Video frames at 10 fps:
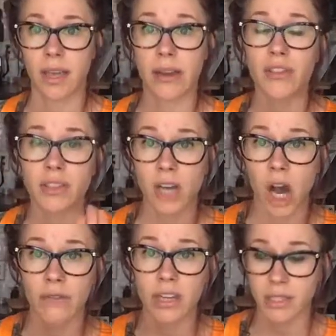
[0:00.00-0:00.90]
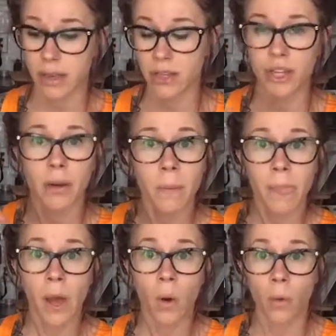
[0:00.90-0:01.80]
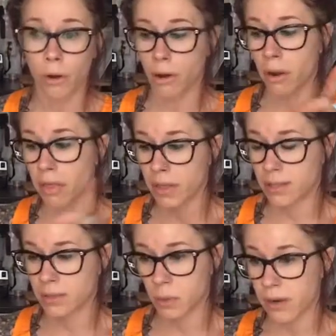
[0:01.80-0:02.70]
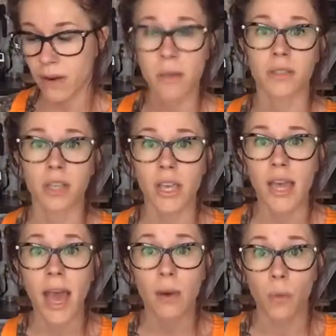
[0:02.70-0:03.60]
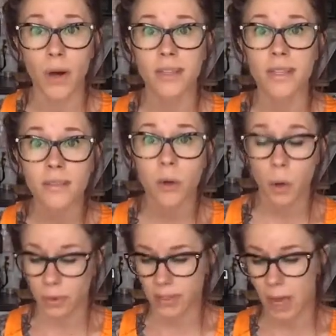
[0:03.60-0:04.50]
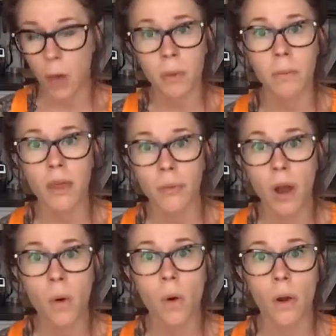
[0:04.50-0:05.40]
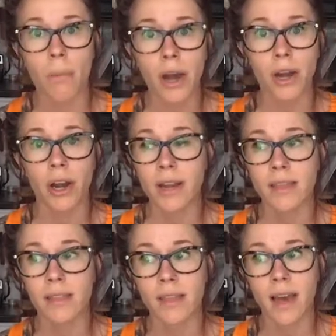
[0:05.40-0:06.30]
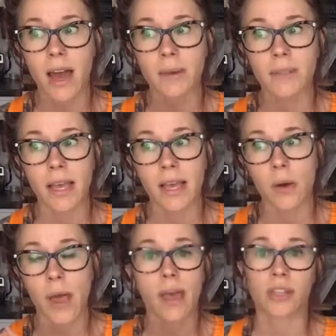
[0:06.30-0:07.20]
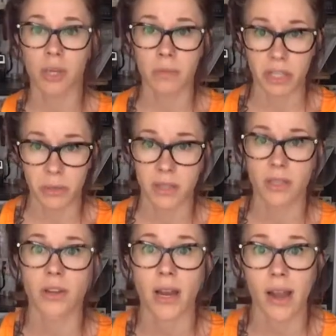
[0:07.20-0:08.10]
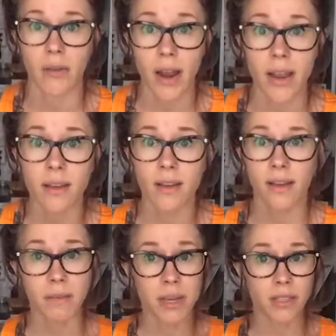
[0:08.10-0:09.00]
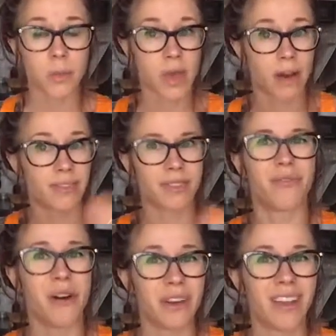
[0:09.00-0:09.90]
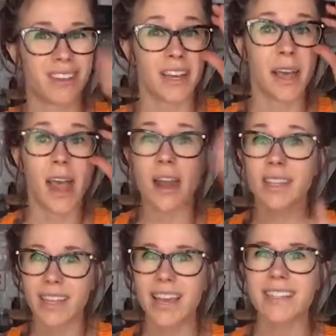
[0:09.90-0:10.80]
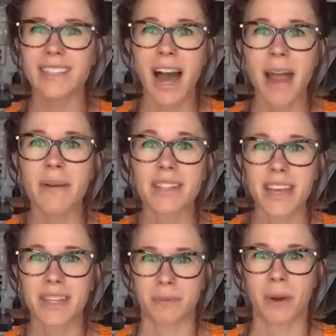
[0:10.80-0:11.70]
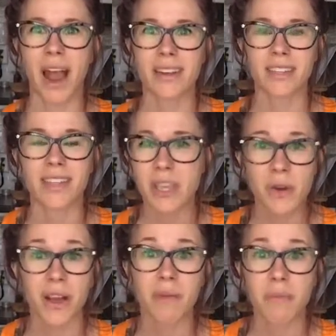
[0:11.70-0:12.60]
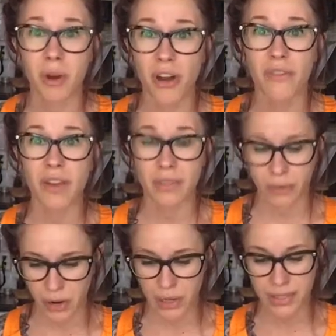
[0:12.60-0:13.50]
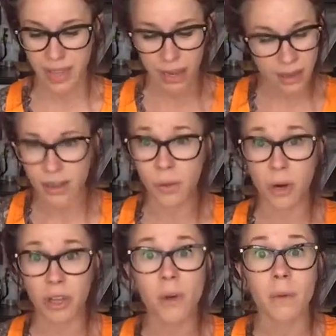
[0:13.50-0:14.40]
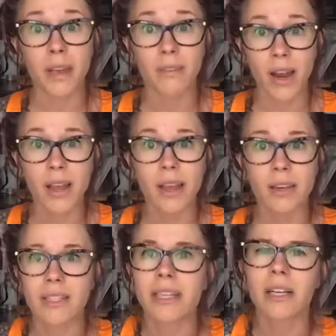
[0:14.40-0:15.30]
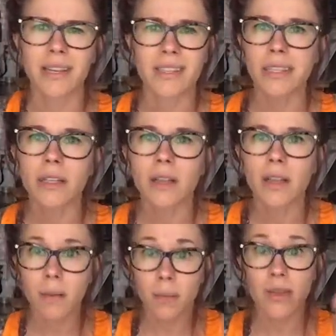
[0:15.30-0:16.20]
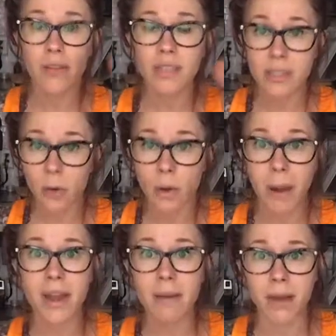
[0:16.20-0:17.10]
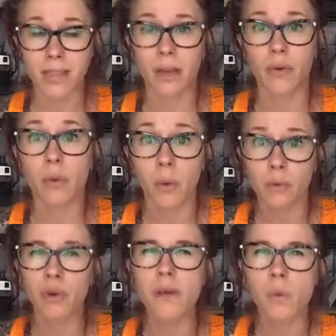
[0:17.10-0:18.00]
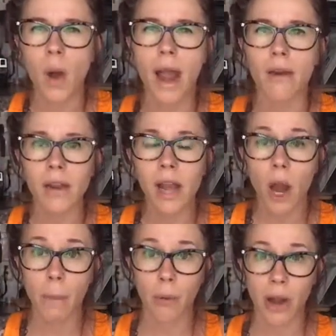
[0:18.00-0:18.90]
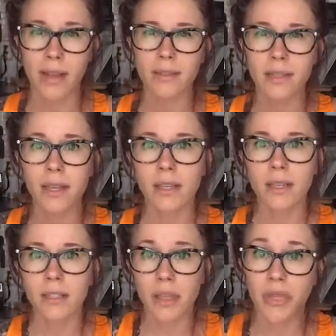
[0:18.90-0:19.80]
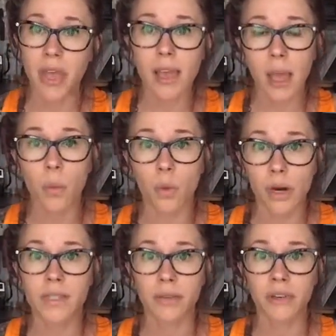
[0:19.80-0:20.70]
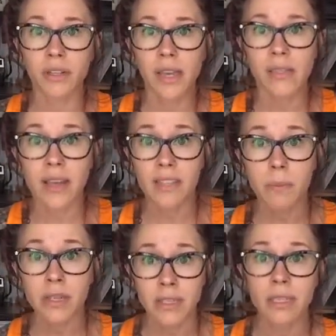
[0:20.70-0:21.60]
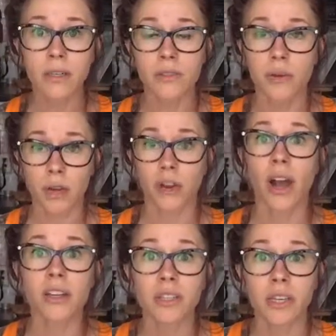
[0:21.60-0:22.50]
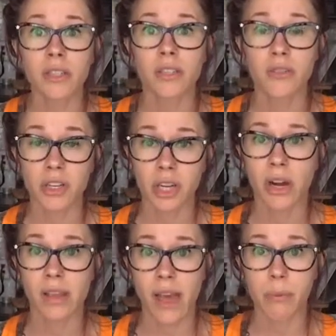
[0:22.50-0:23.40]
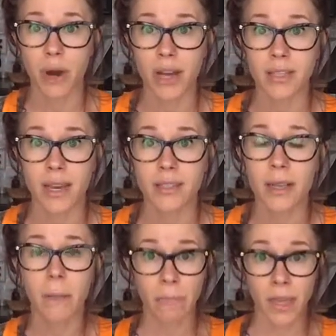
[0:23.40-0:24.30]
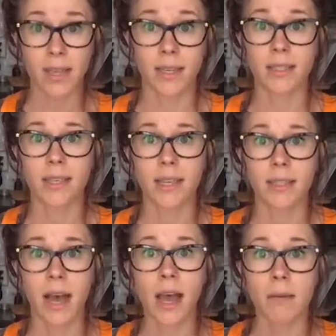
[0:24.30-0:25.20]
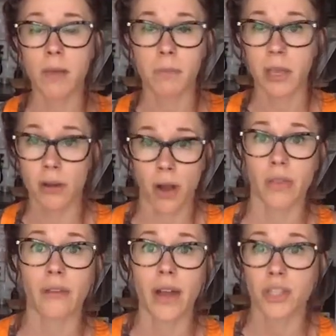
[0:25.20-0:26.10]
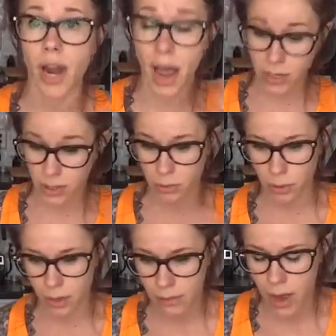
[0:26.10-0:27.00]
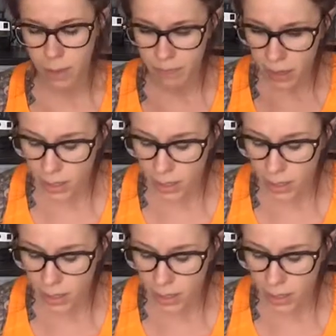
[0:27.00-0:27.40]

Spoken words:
And if this conversation or this whatever I was looking at wasn't, or it wasn't helping me grow or better or anything like that, I was like, okay, I shouldn't be doing this right now, right? Because we have to focus. And it takes time and it takes practice. Like, you're not gonna be perfect at first. Like, we're human, right? And I still am even still reminding myself, like, we're rewiring our brains to think and work differently, and that's a big deal. So congratulations for starting that process. It does take time, but you're on the right track, so don't give up.